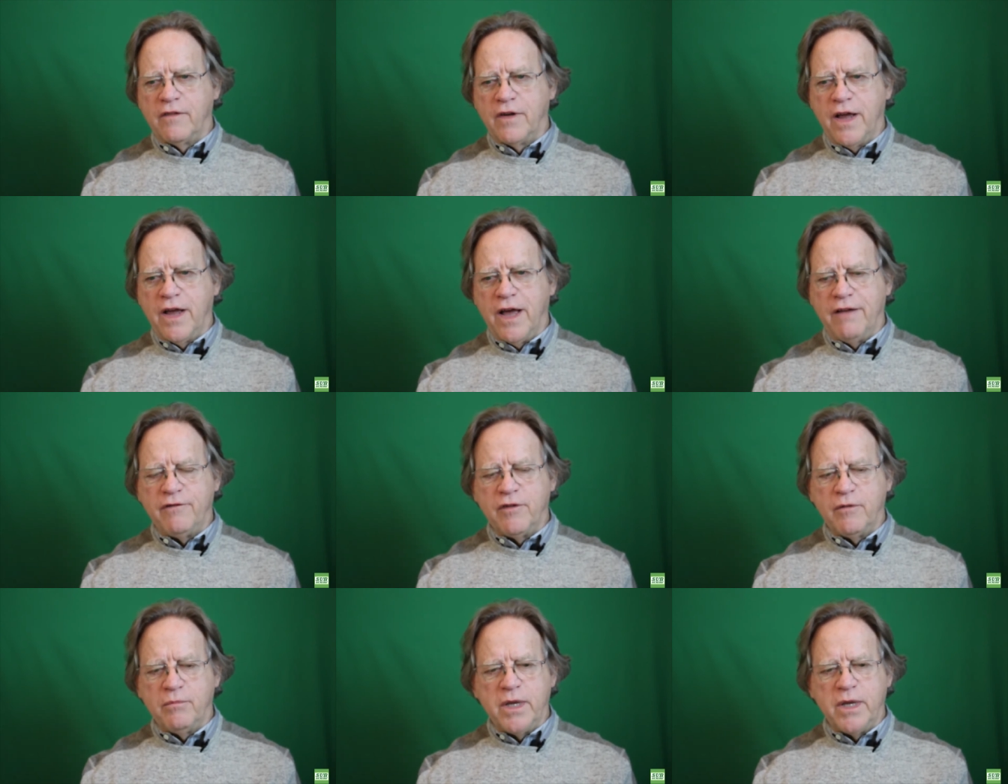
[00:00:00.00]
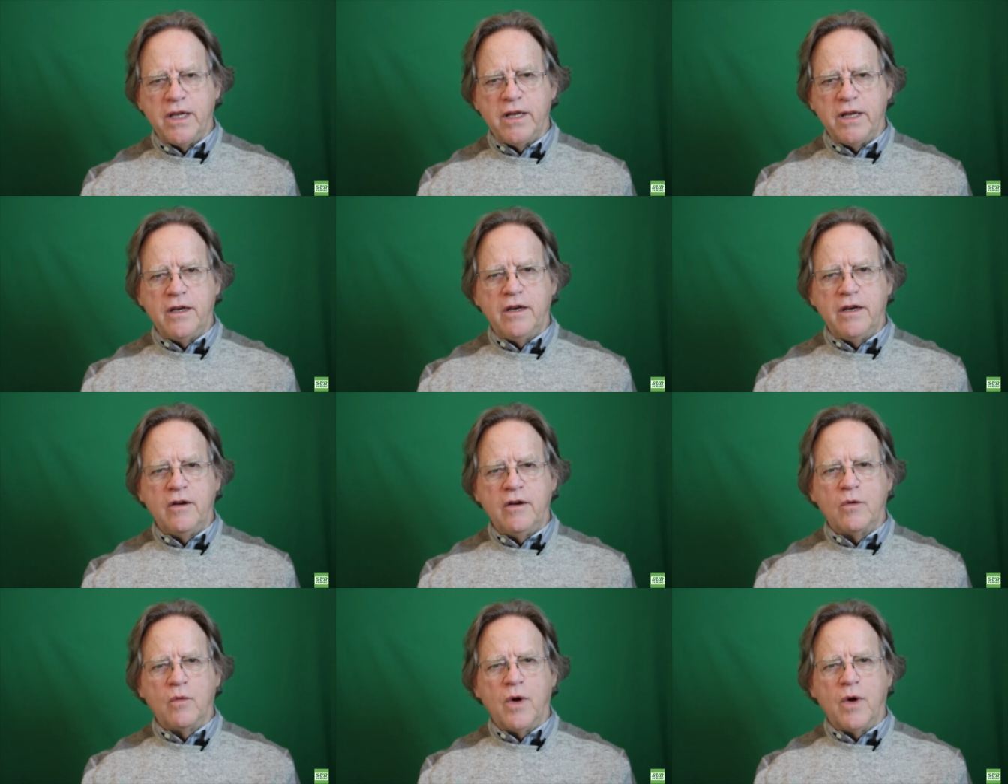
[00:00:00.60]
God forbid
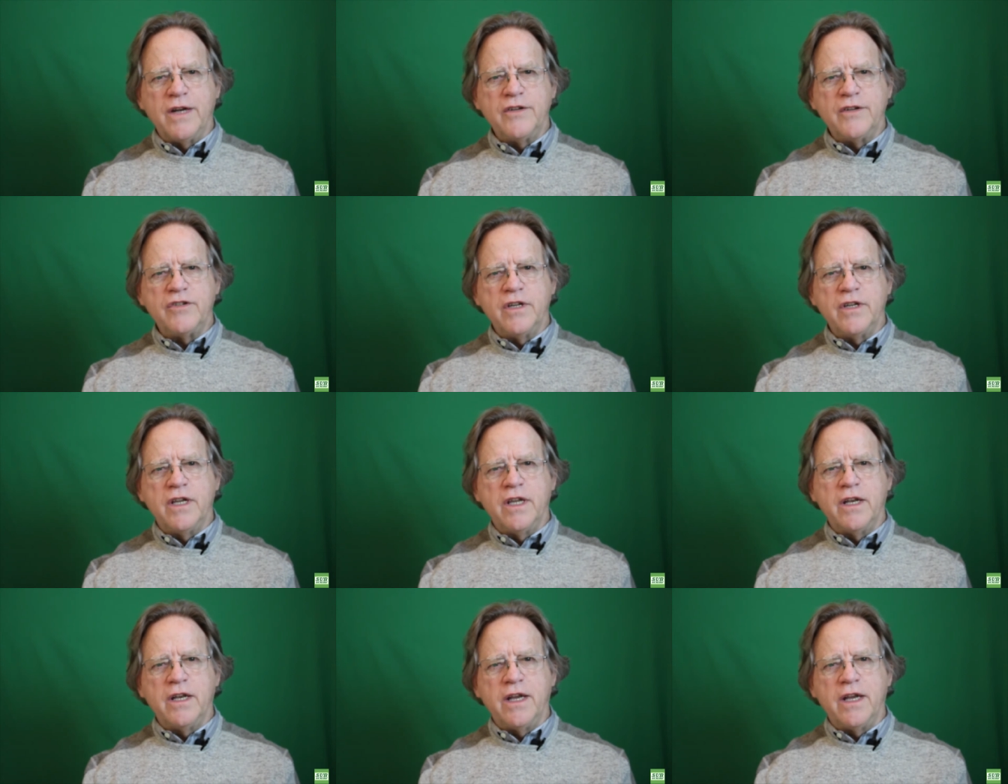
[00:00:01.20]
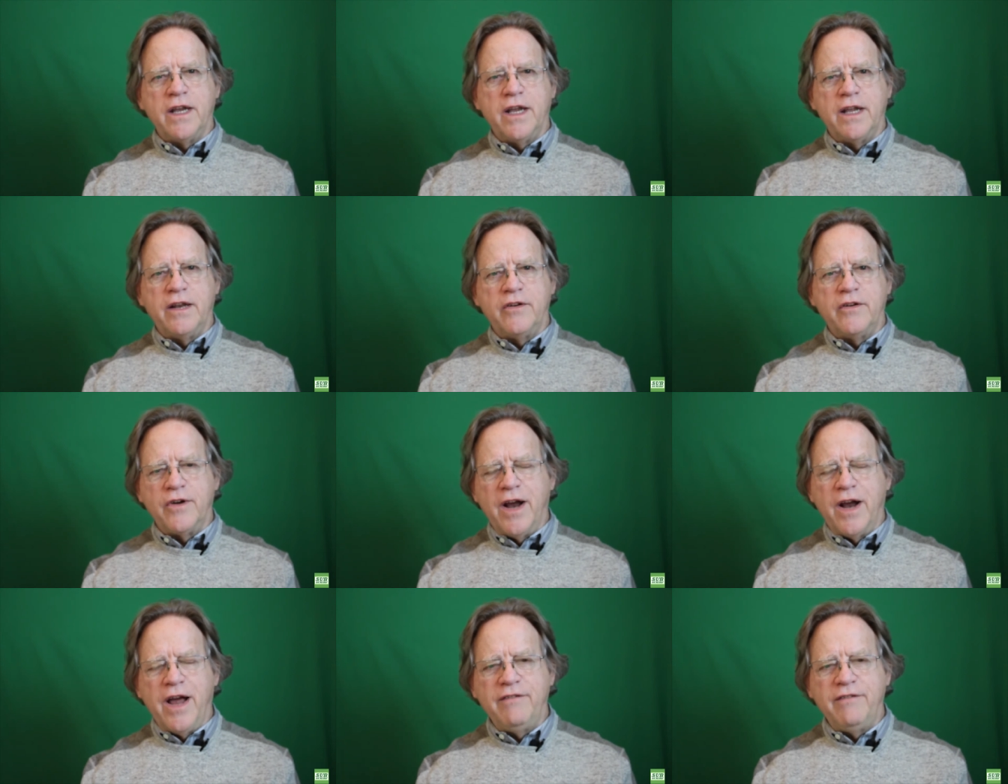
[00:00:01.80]
you're watching it and
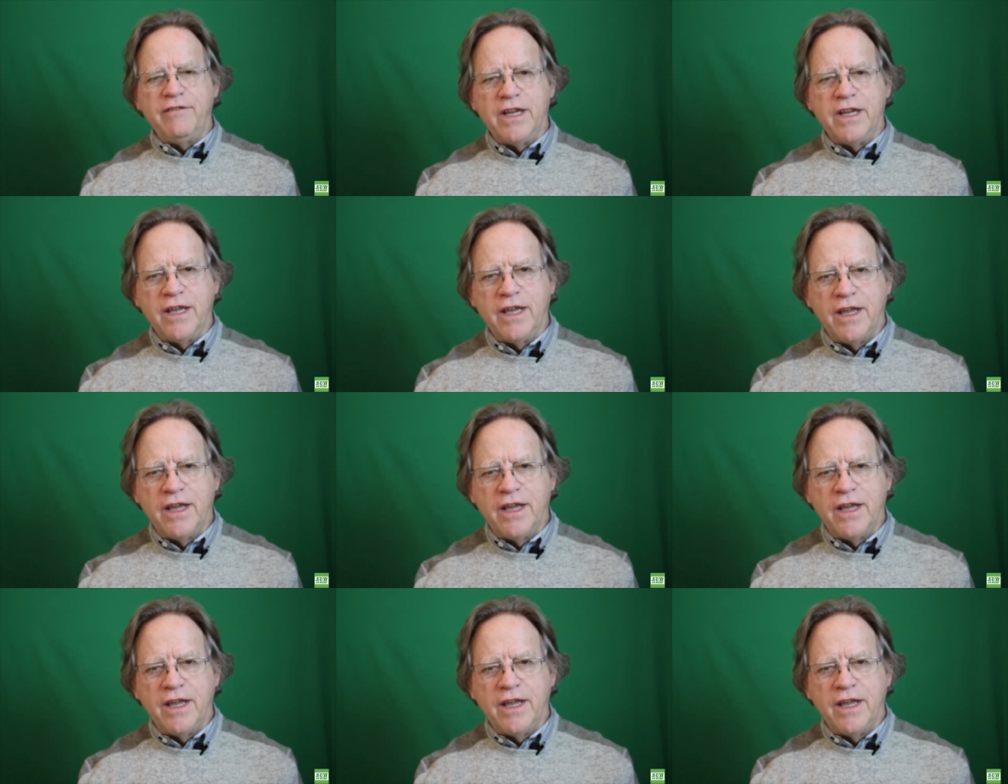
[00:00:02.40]
driving